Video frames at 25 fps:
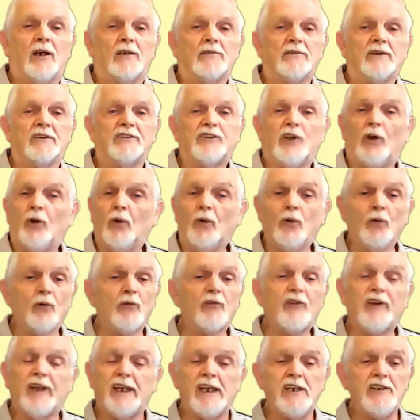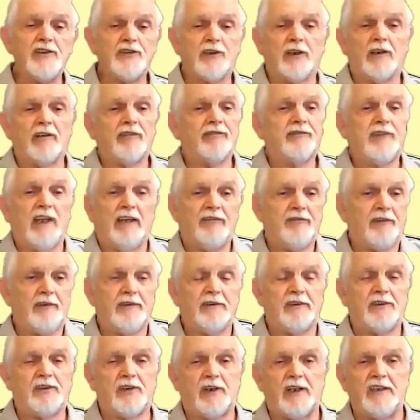There's a whole range of
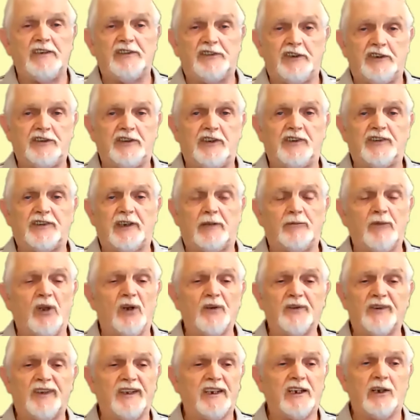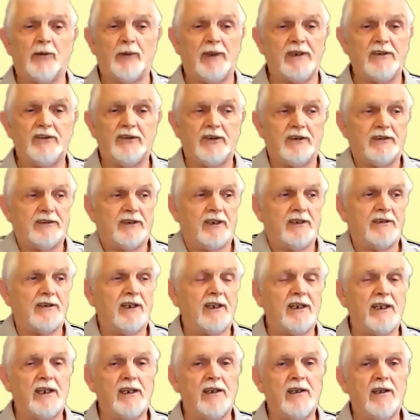different transistors I'm not going to go into
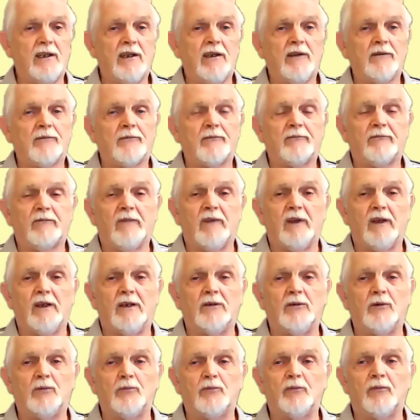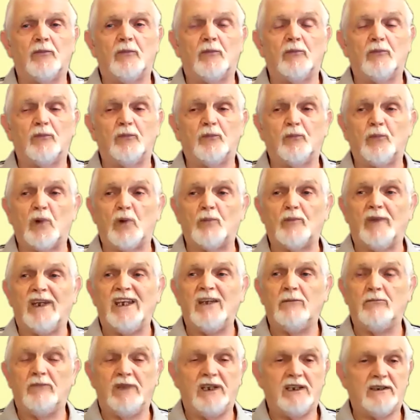today. We
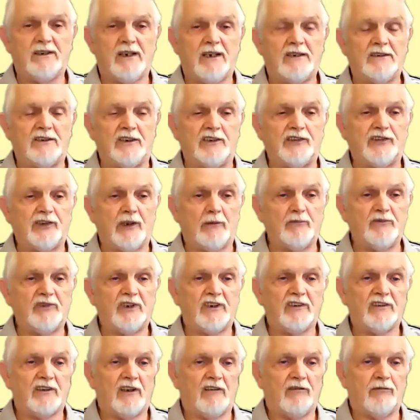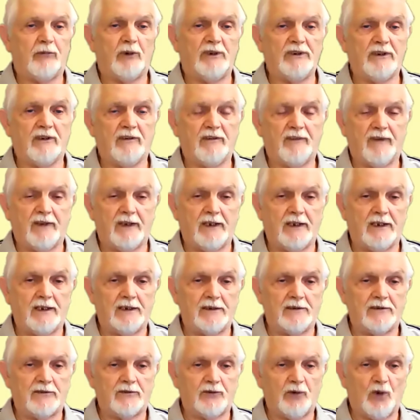might make that the subject of one of
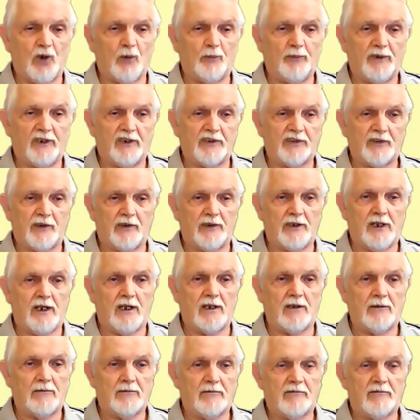the topics on